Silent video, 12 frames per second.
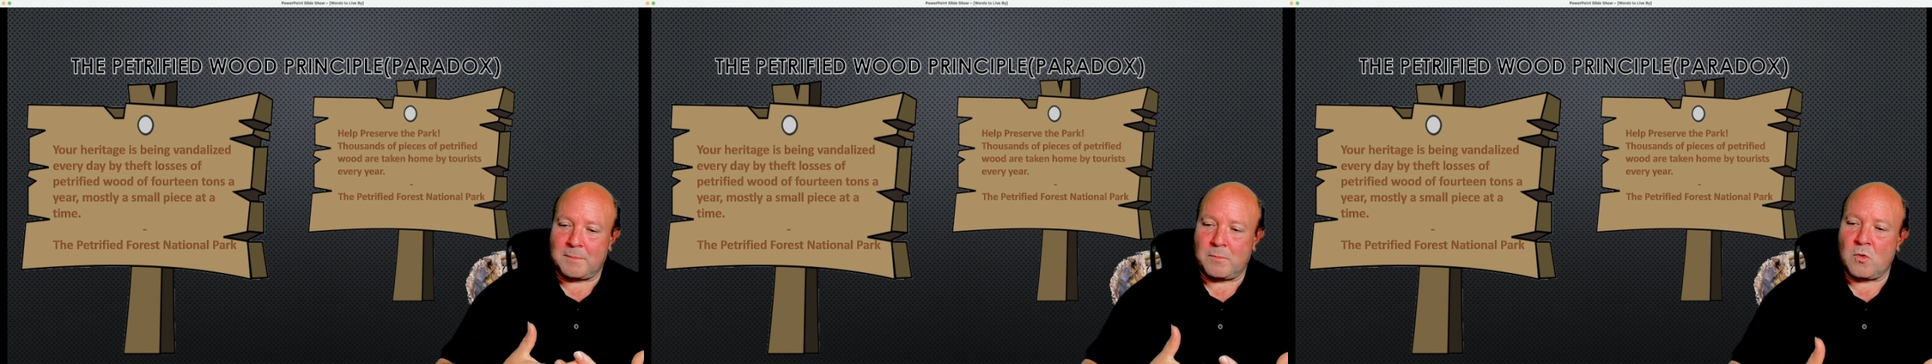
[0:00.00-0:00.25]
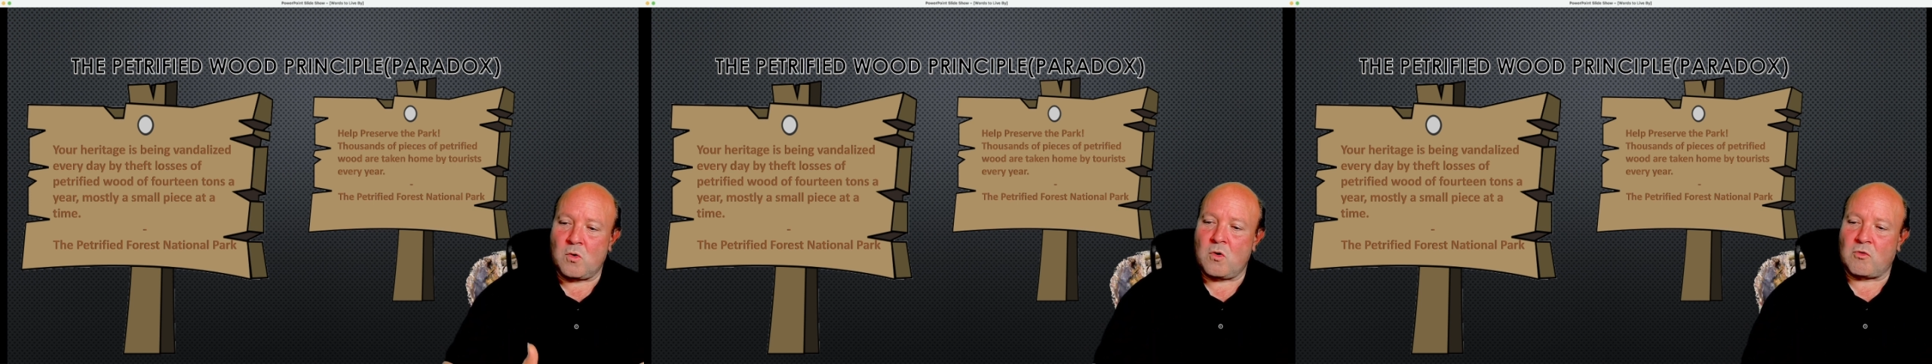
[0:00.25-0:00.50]

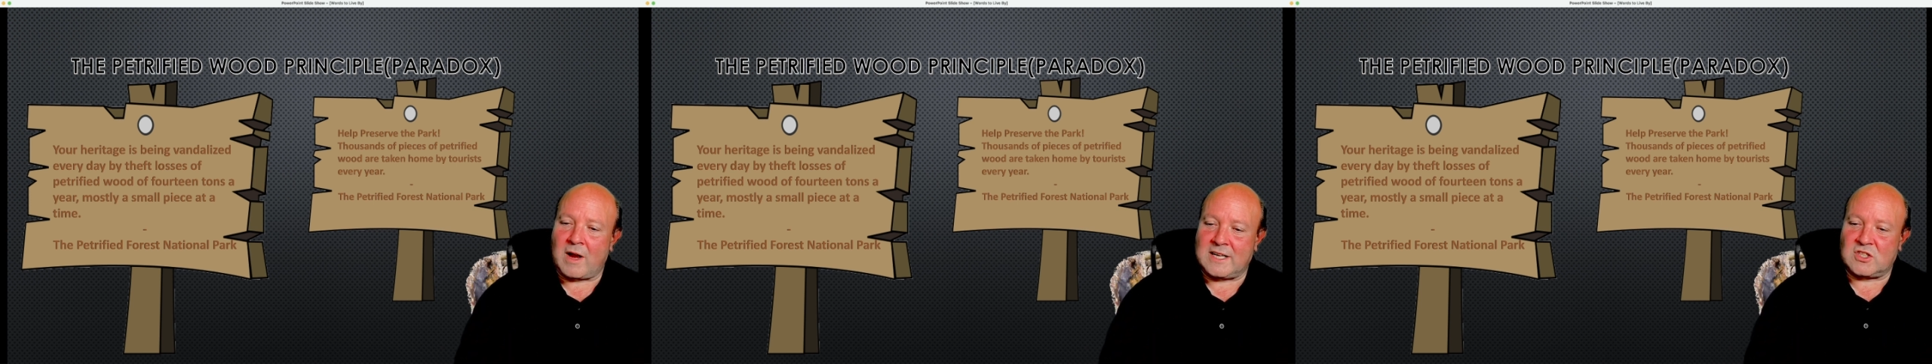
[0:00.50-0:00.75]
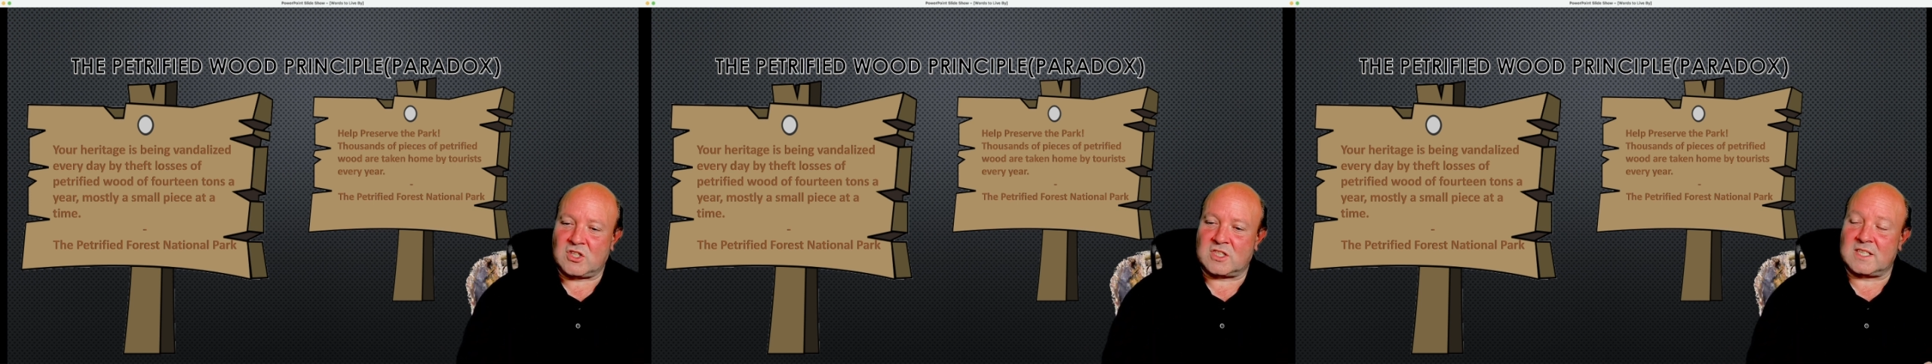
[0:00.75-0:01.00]
more
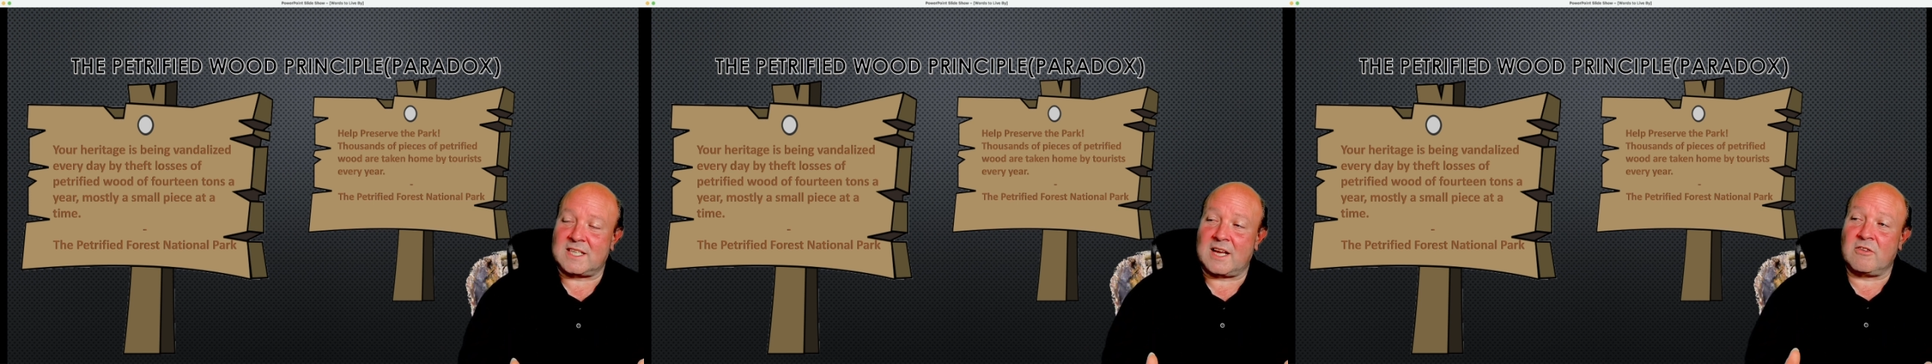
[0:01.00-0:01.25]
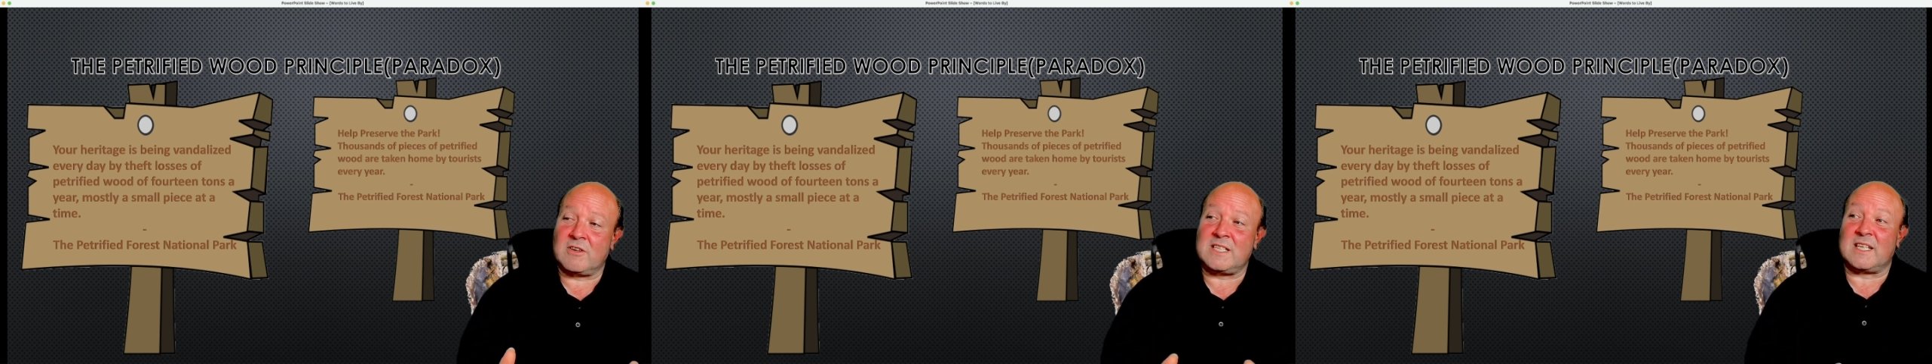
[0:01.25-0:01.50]
righteousness
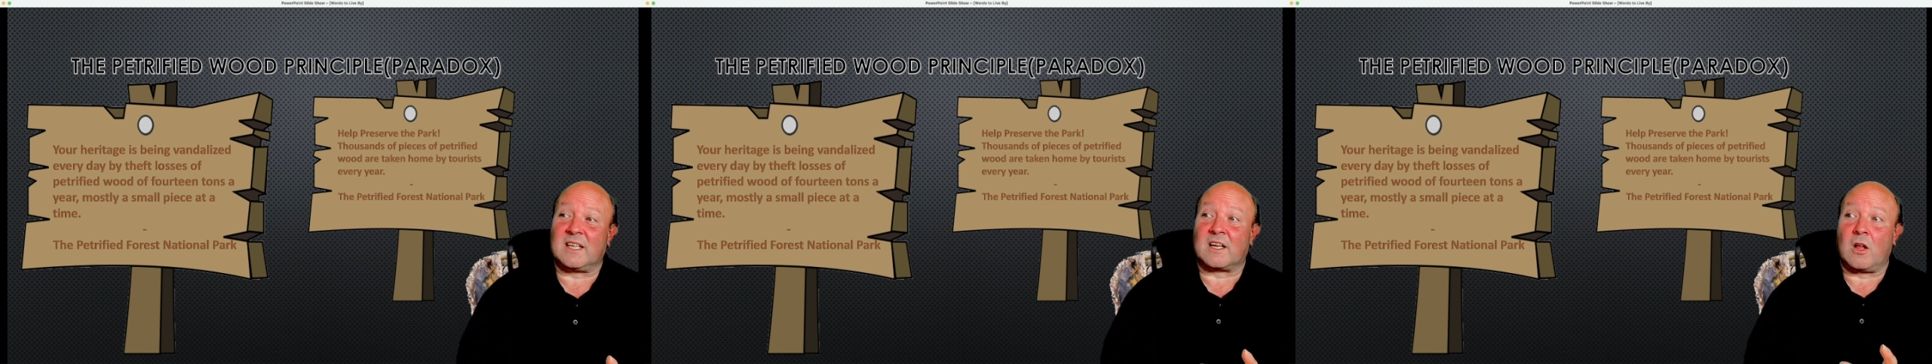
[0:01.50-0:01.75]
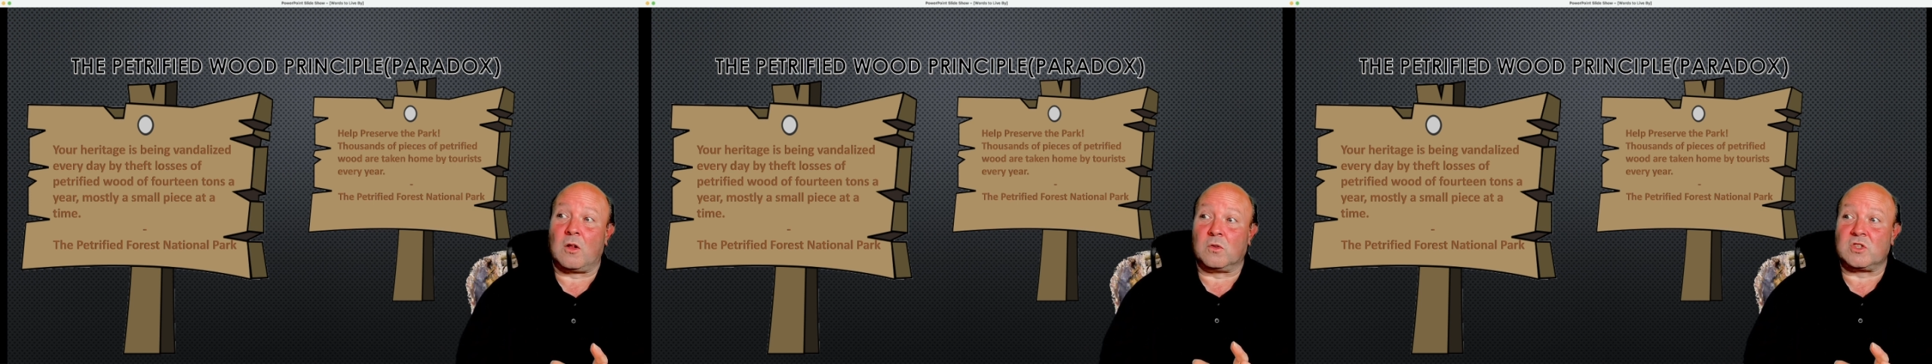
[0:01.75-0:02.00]
there is in a
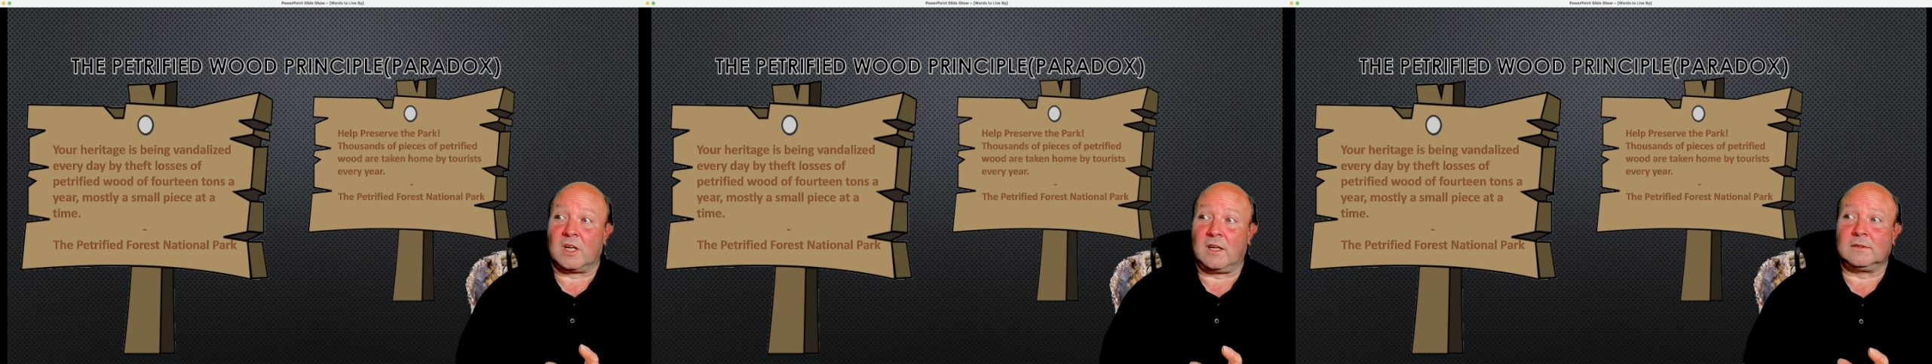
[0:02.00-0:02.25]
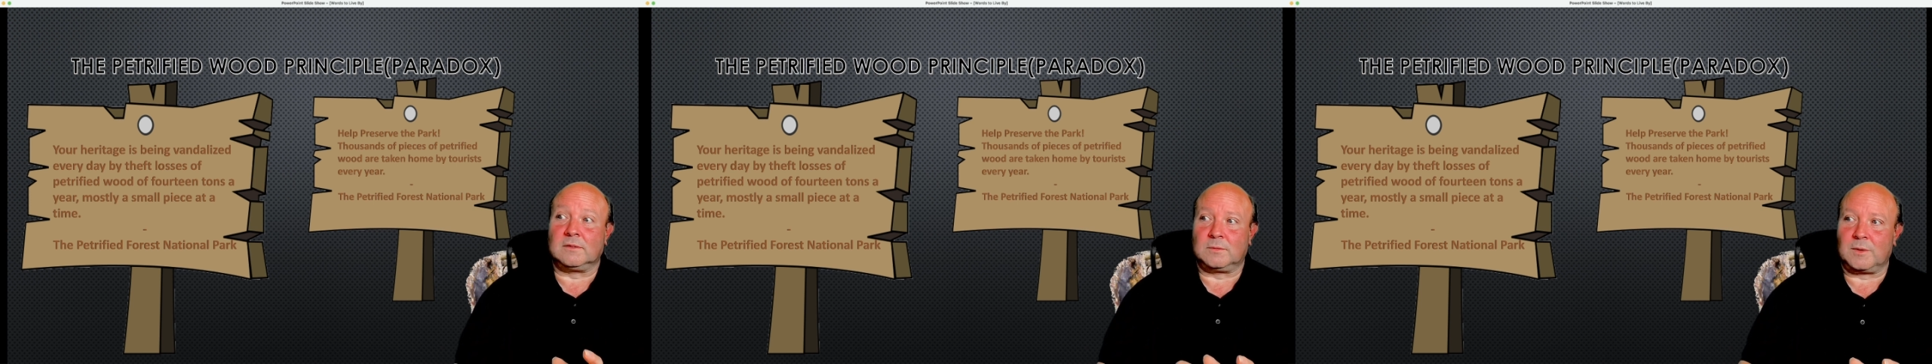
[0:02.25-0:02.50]
culture,